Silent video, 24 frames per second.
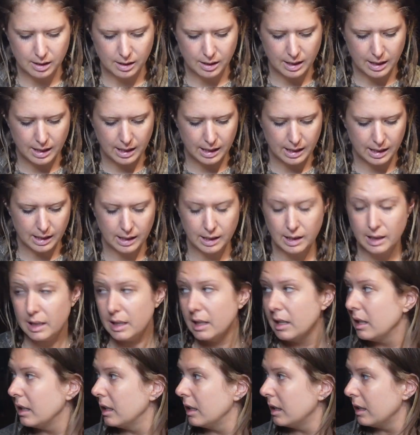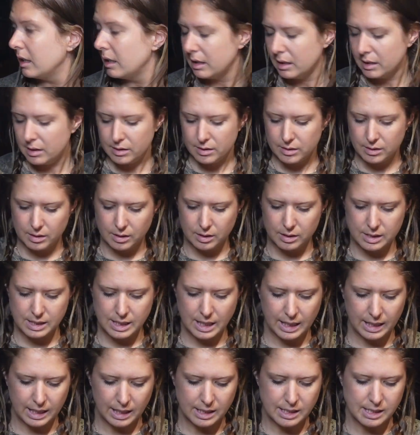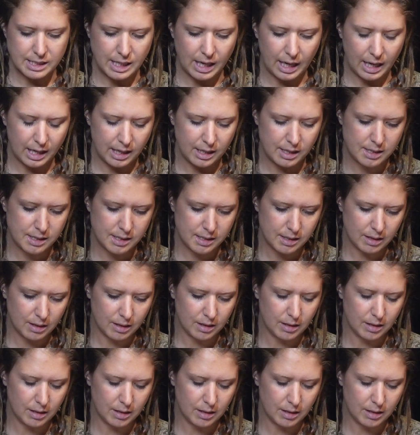a test.